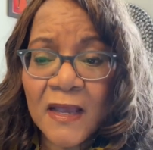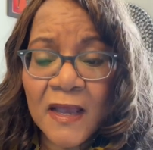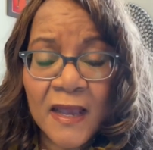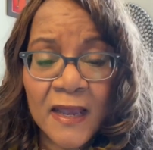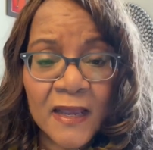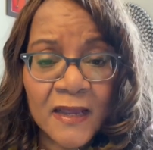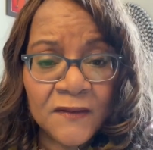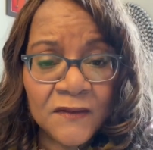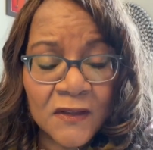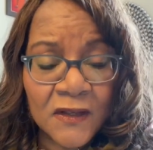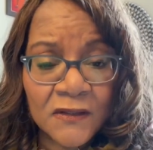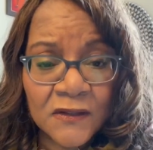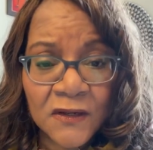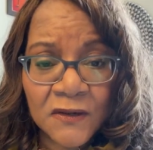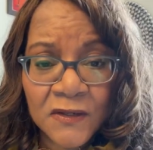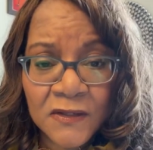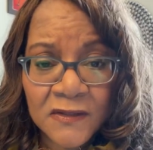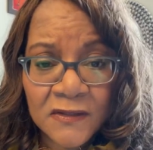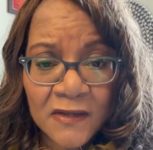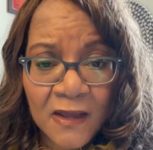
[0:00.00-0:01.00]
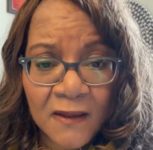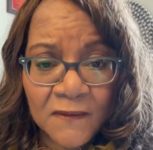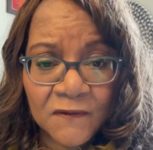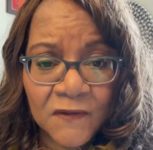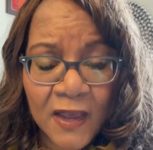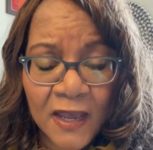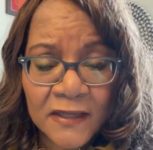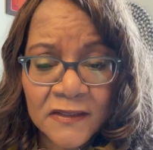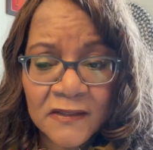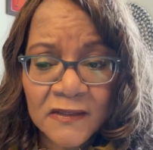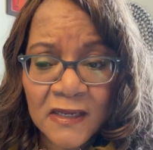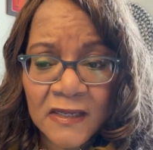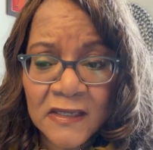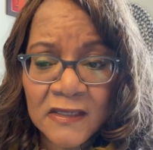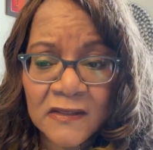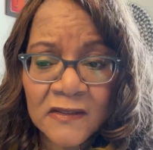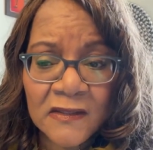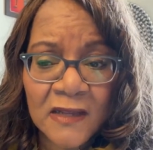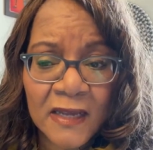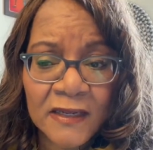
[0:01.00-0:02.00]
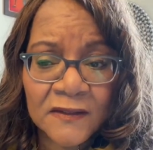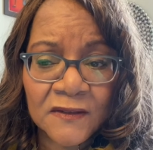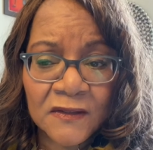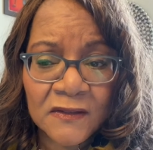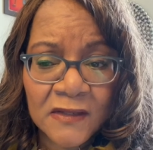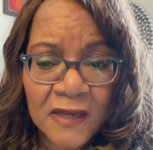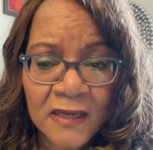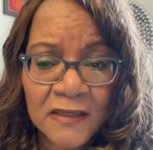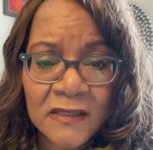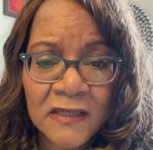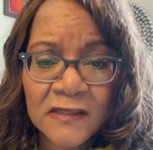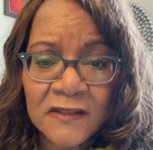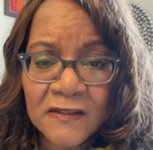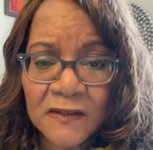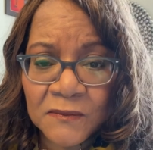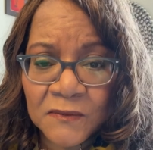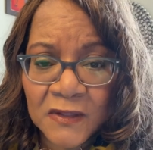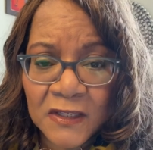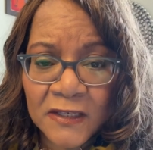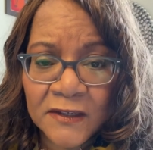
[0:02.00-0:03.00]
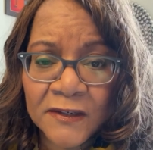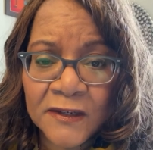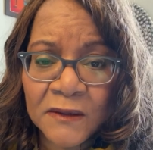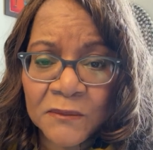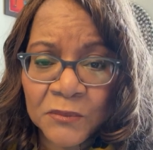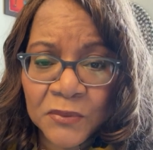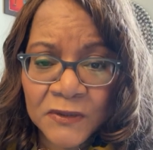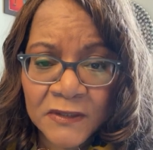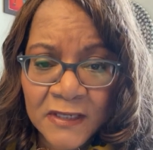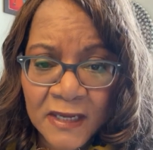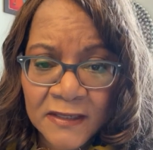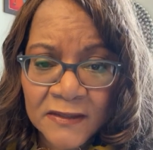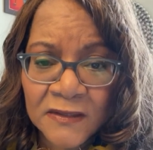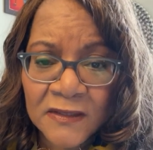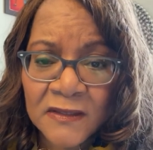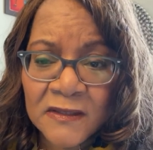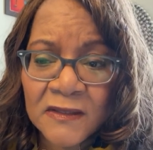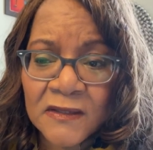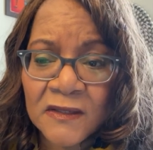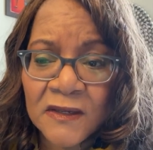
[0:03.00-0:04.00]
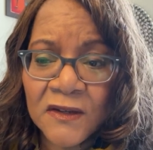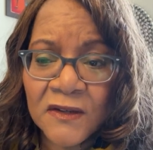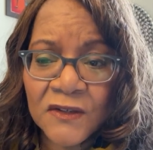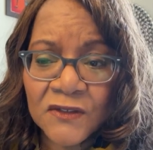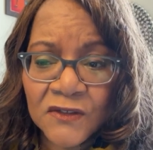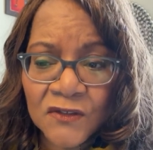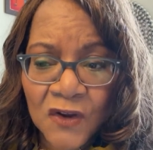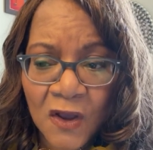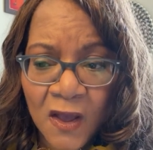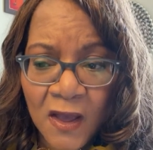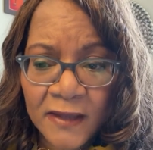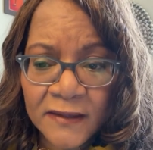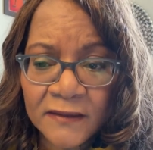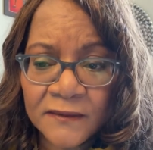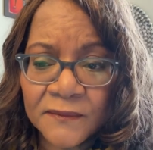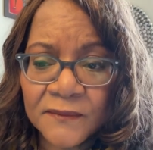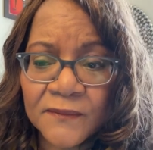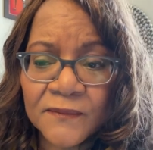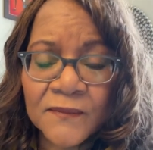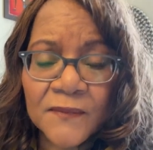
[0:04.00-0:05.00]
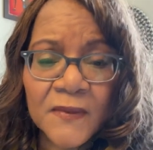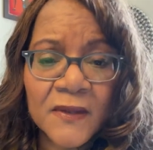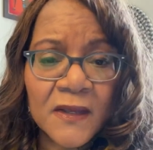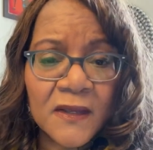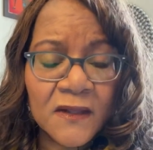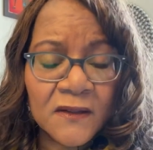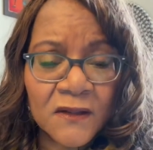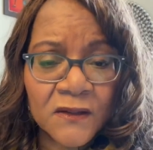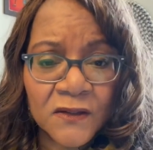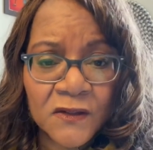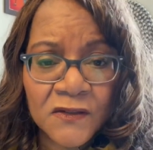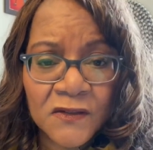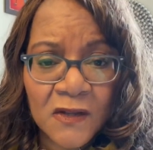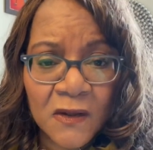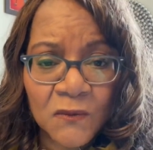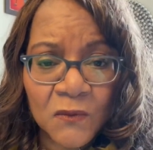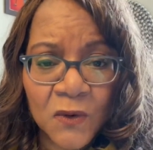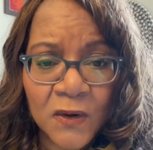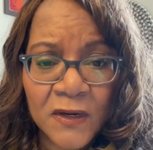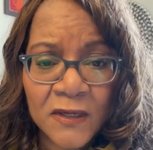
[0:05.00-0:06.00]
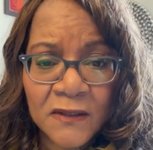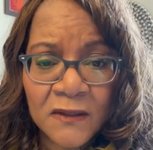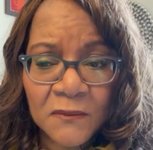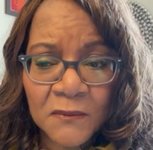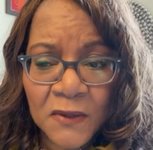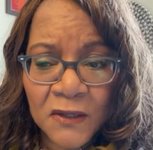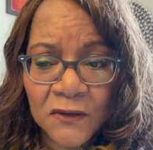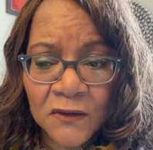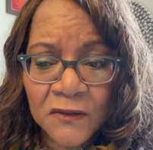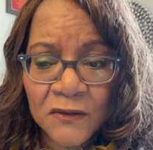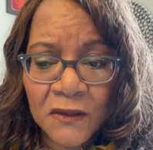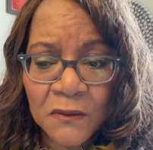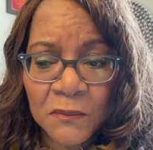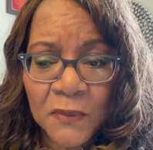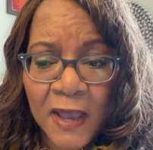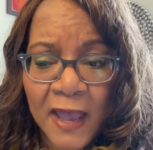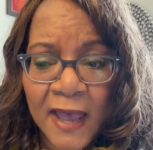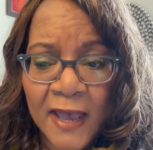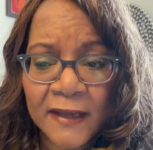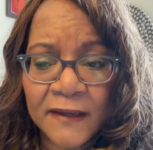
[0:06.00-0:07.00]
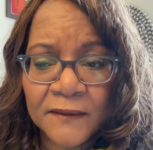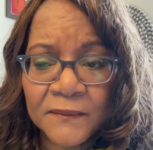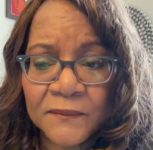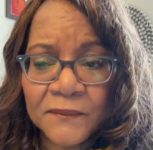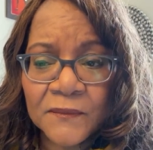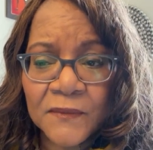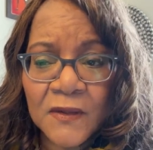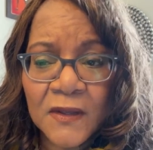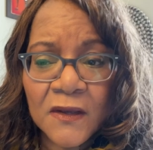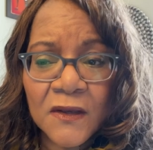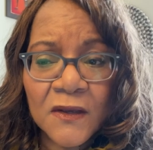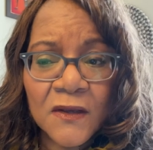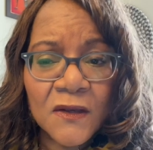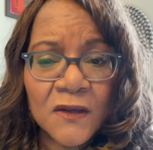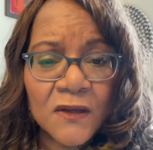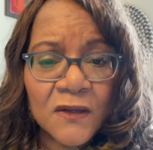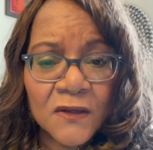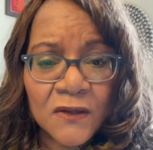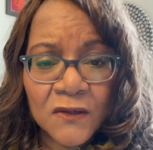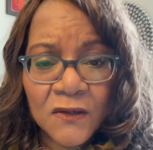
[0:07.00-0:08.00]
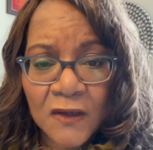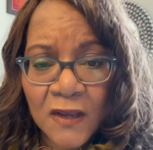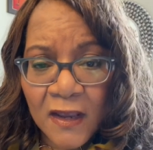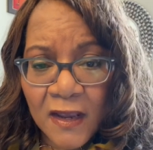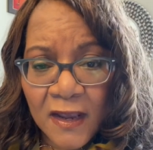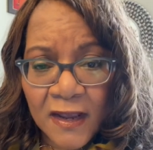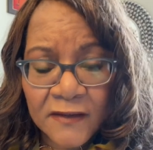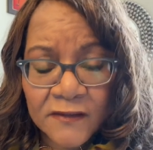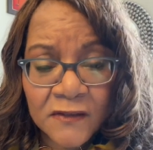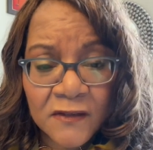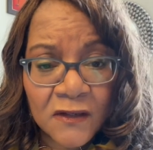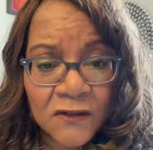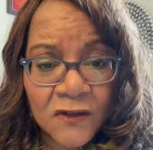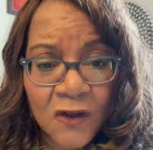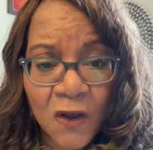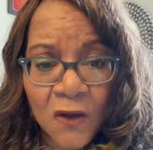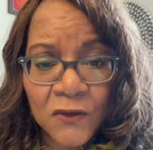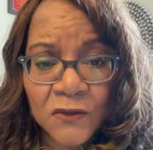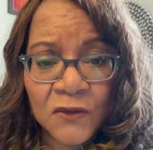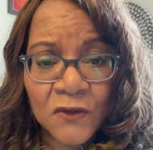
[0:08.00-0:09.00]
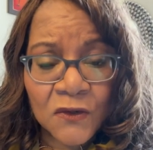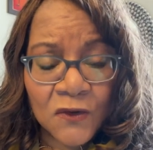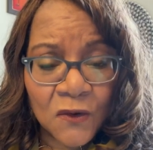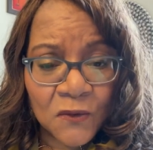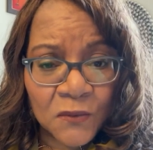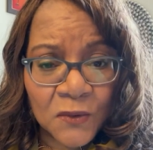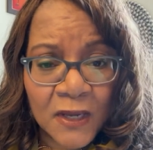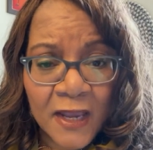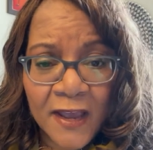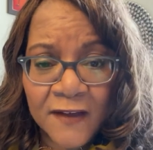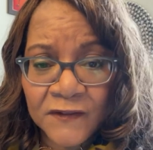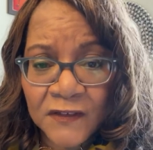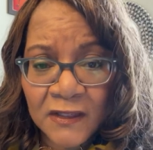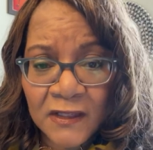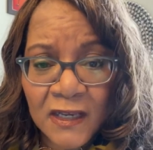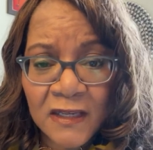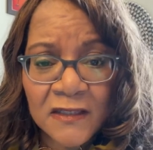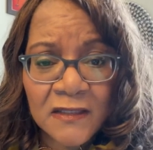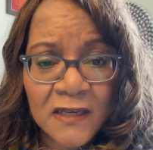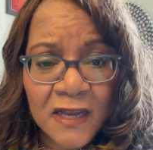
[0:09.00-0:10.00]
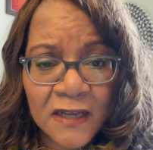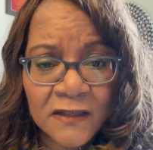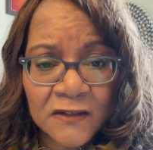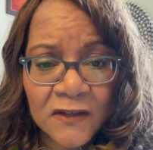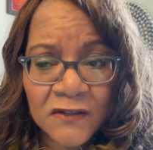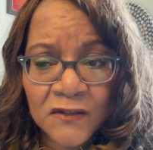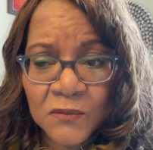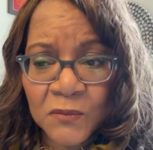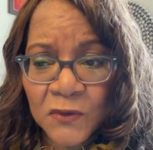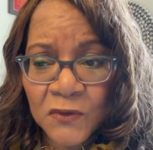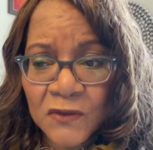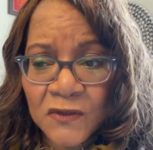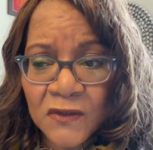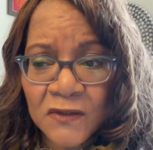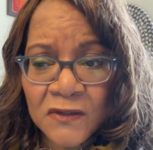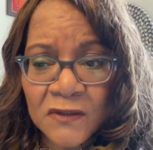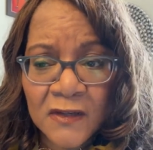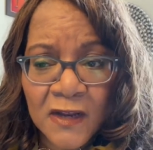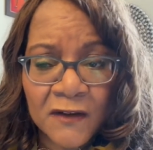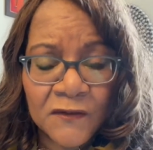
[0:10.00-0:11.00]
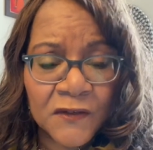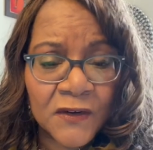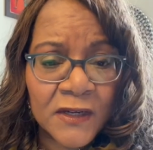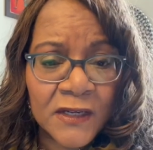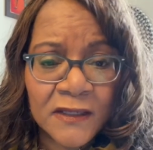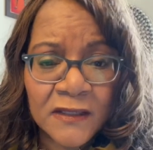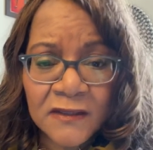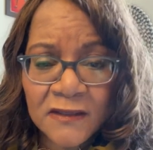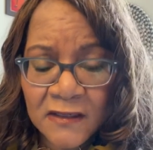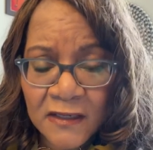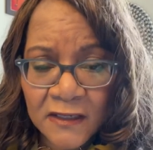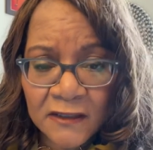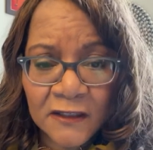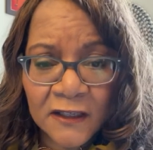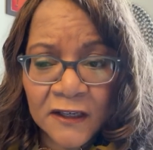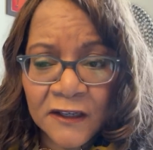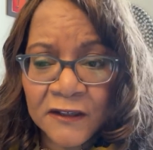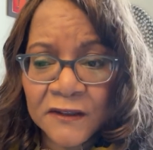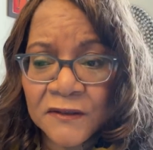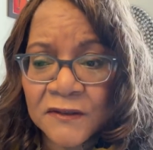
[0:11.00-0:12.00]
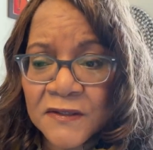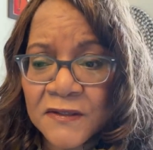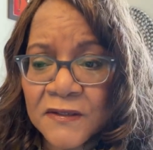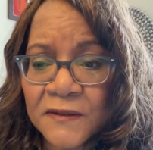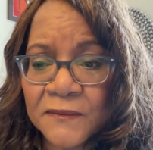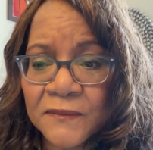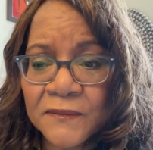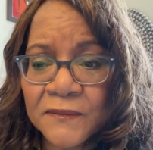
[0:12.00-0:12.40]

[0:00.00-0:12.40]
And then there are some vaccines, like the tetanus, diphtheria, pertussis shot, that are somewhere in the middle of the pack. As an adult, you know, we have to get tetanus boosters every ten years.